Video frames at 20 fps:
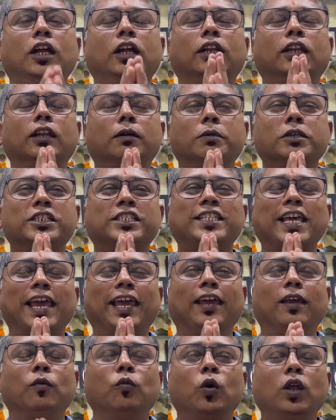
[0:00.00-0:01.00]
Namaste,
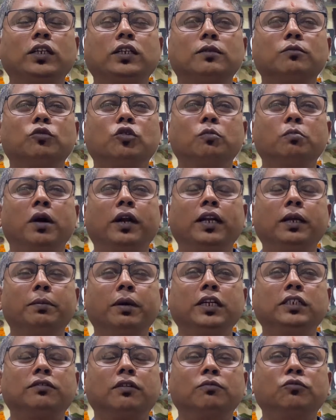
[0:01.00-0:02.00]
welcome to Monday
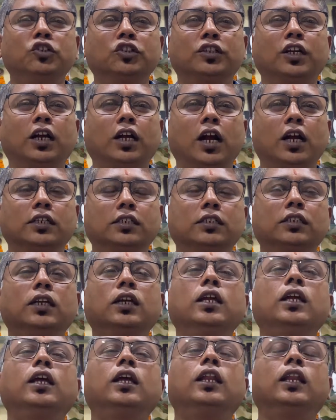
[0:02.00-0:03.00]
Bytes from ChitraCars.
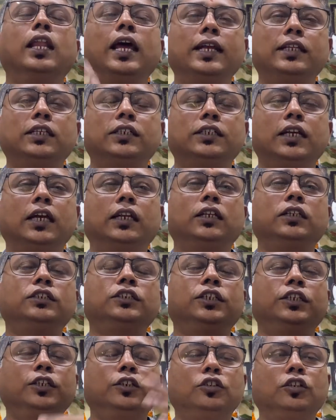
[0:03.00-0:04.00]
Like the channel,
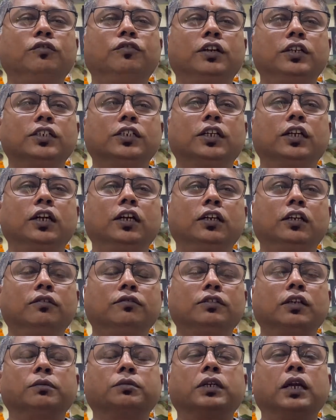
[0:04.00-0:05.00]
share it to your friends and relatives,
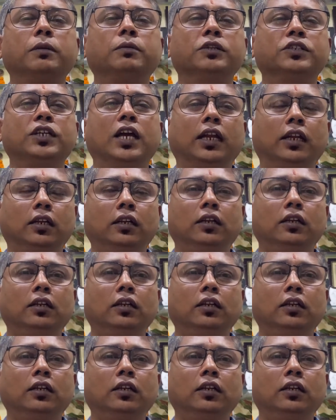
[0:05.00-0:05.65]
subscribe the channel.